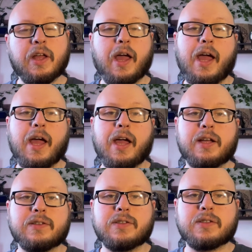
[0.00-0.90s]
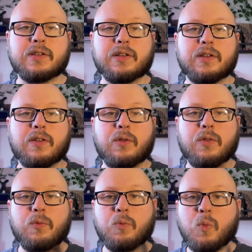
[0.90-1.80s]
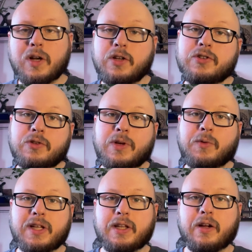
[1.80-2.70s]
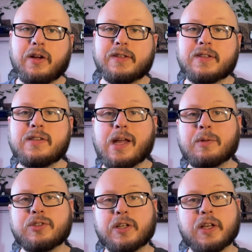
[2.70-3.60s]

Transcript: And what you're doing right there is establishing